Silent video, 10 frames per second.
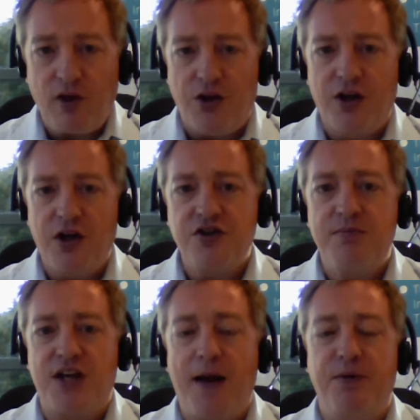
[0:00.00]
the
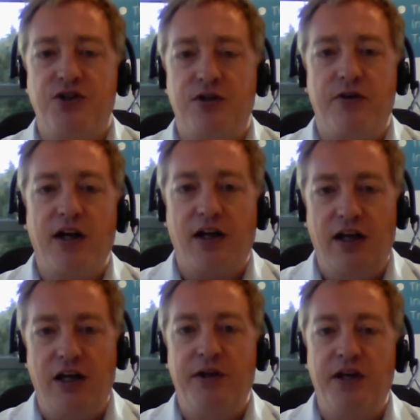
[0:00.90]
customer's happy to do that. And
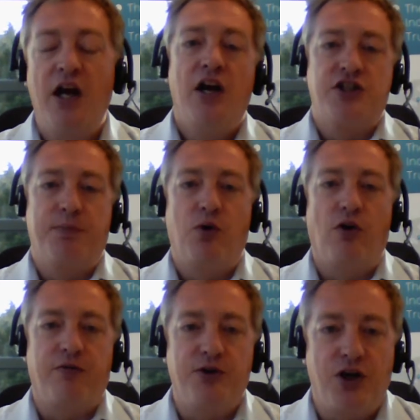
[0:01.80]
clearly we need
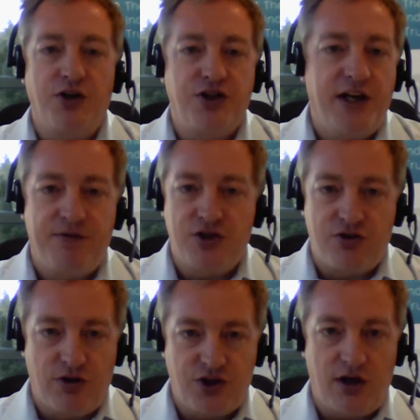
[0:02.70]
support from a charging
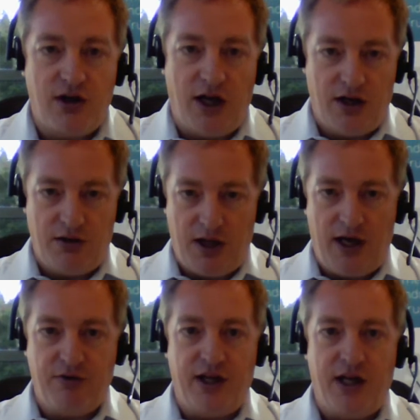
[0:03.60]
infrastructure and
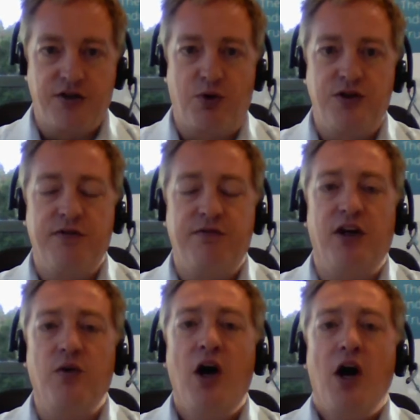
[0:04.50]
everything else point of view.